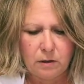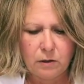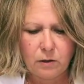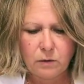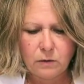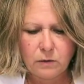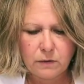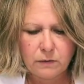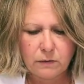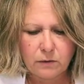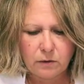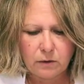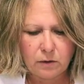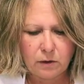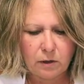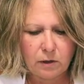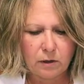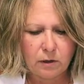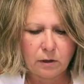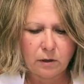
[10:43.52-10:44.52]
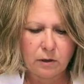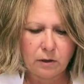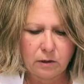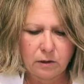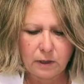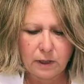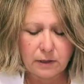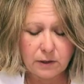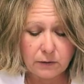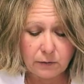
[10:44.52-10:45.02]
That's for
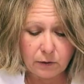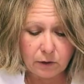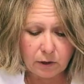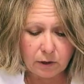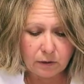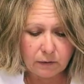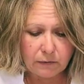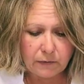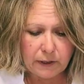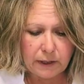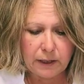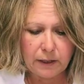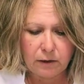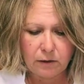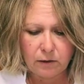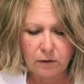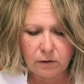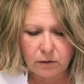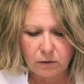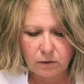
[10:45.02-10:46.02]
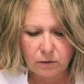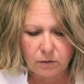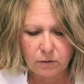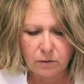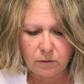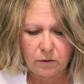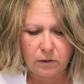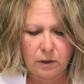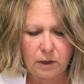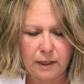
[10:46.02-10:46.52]
another
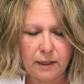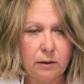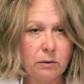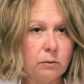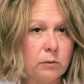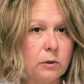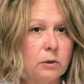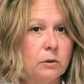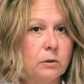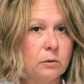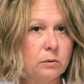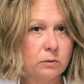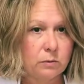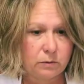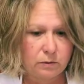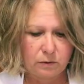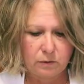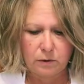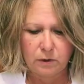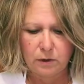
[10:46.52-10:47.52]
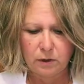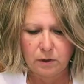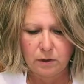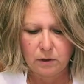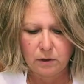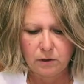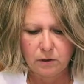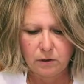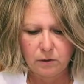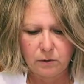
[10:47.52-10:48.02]
video. I will
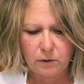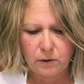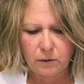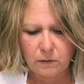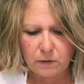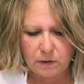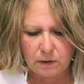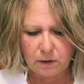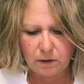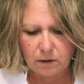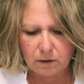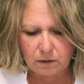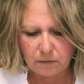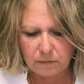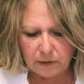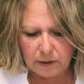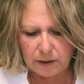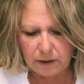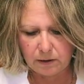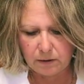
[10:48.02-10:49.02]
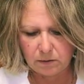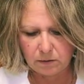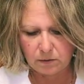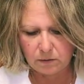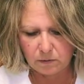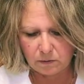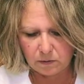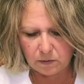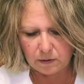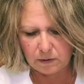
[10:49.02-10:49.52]
do those in other
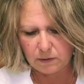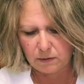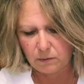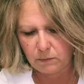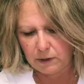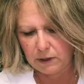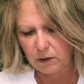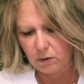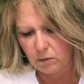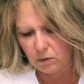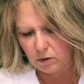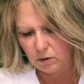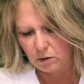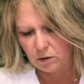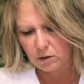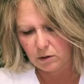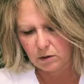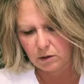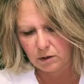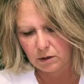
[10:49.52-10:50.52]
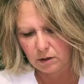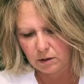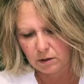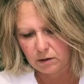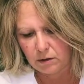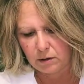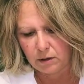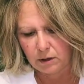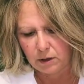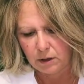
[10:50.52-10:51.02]
videos as we go along
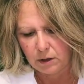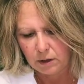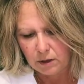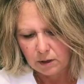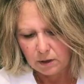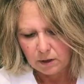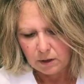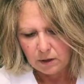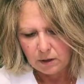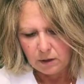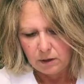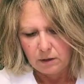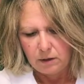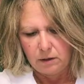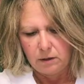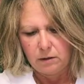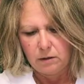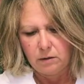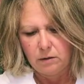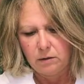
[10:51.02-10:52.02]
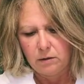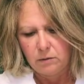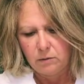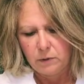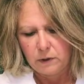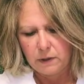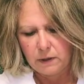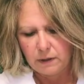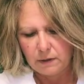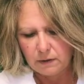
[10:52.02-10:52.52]

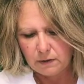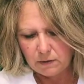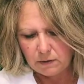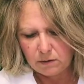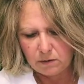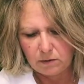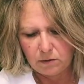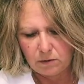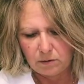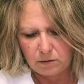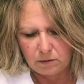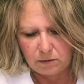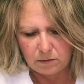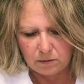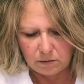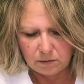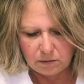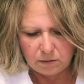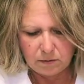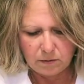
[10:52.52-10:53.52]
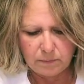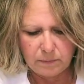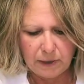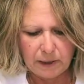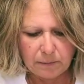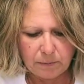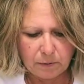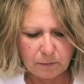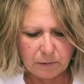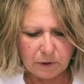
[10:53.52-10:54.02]
with this
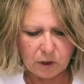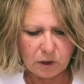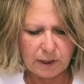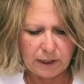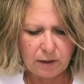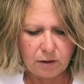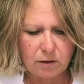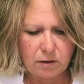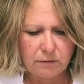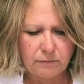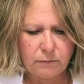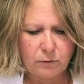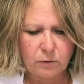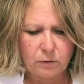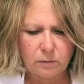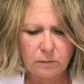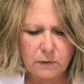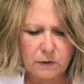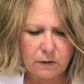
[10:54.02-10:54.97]
paper mache art form.